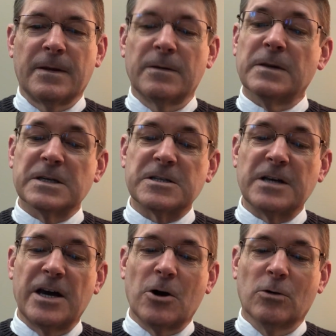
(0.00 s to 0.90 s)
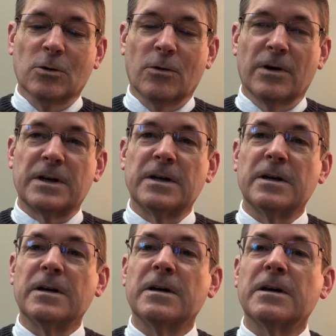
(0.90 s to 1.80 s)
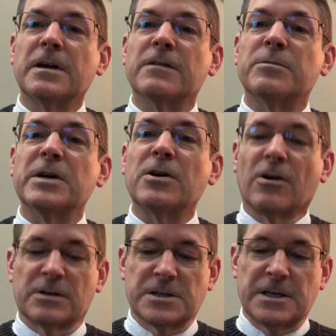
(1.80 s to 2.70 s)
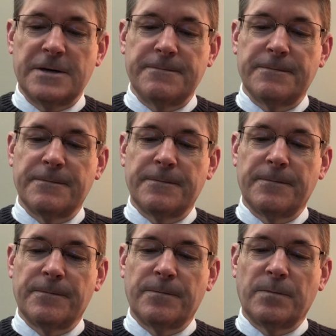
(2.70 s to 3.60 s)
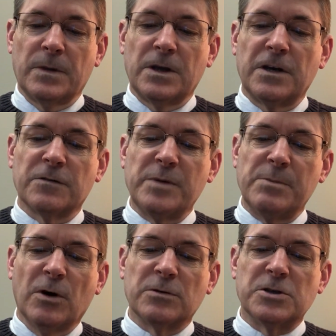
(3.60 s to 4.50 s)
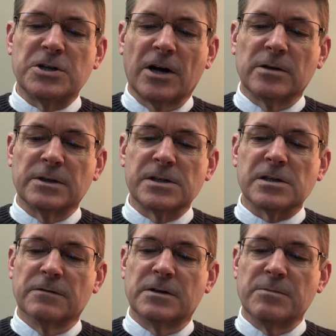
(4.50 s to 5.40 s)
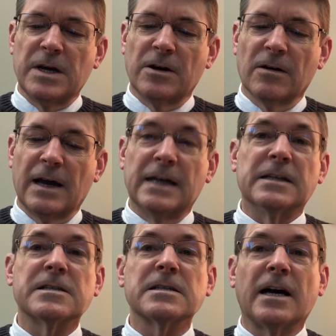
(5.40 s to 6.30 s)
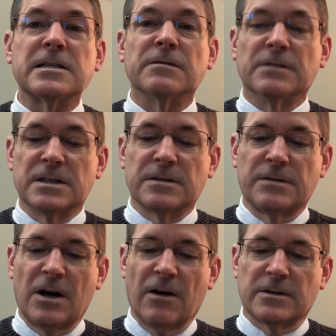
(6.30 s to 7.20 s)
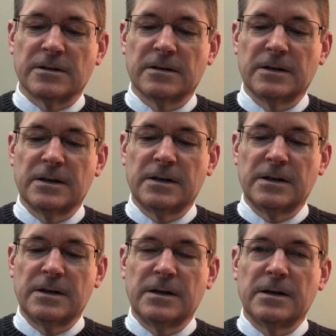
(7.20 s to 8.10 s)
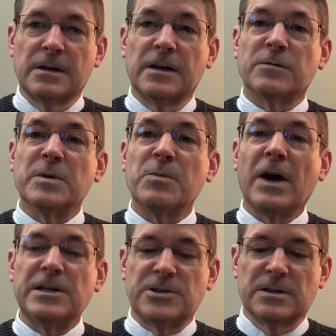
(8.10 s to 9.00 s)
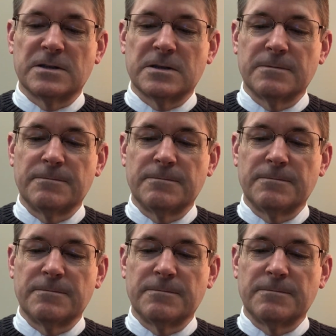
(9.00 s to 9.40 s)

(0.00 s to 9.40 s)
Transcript: This day, O Lord, give me courtesy. Give me both gentleness of demeanor and decisiveness of character. Give me patience.